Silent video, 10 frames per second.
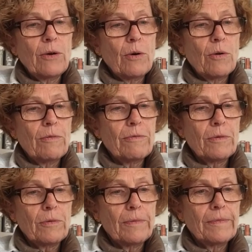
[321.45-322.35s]

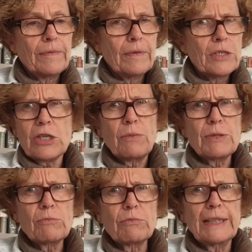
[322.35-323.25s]
awful. She
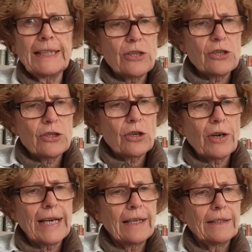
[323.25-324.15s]
was really
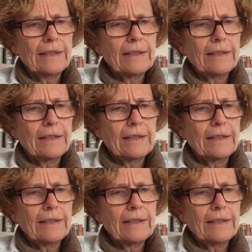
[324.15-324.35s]
shocking.